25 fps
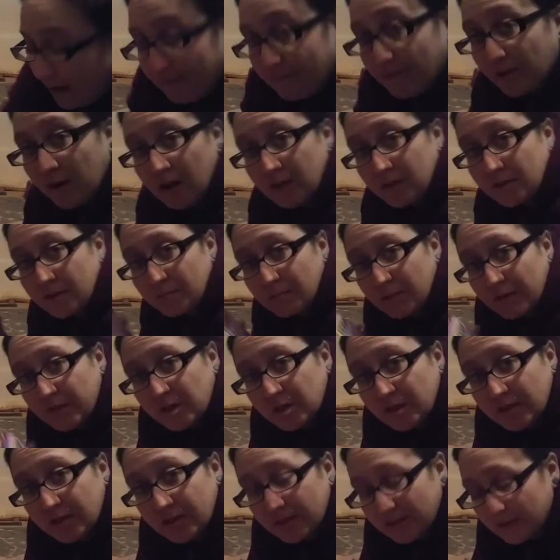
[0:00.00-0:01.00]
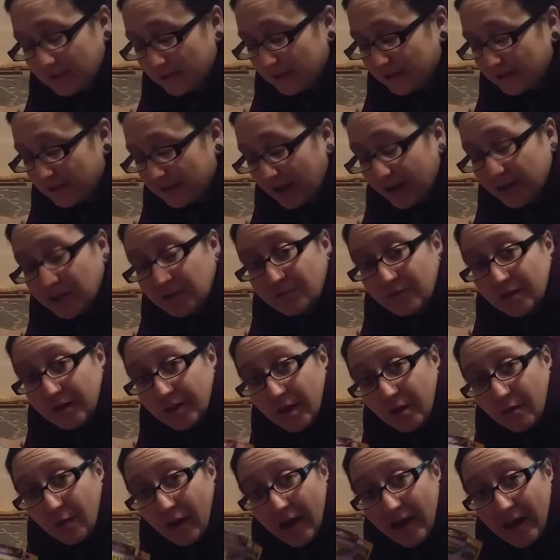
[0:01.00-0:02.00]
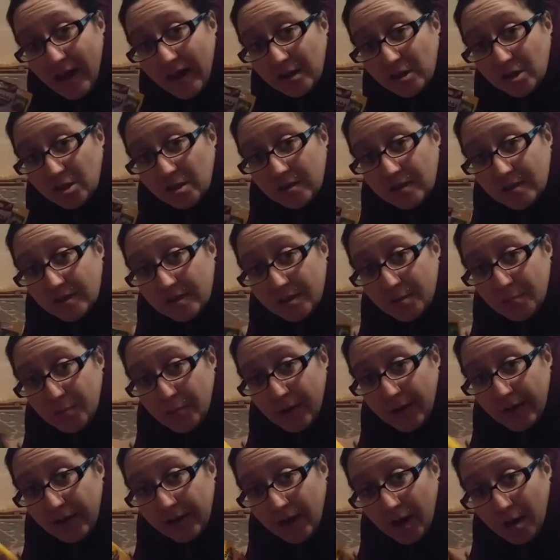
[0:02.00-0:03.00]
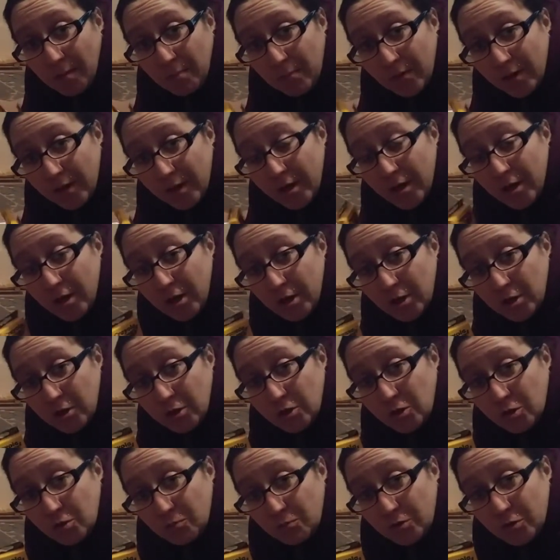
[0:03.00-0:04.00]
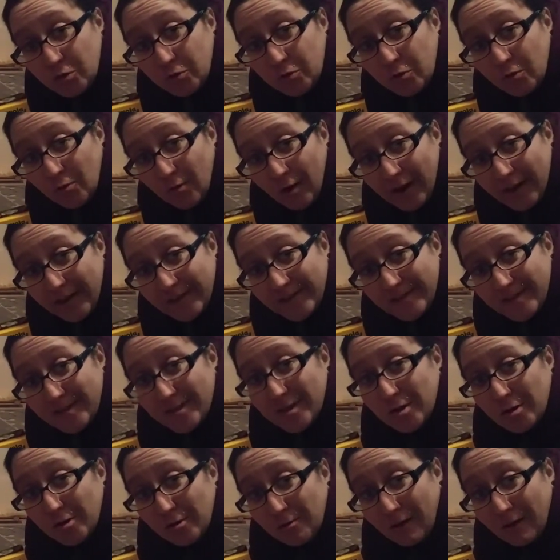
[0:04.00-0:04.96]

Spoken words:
forgot to mention this in this last video, I actually did pick up some new crayons,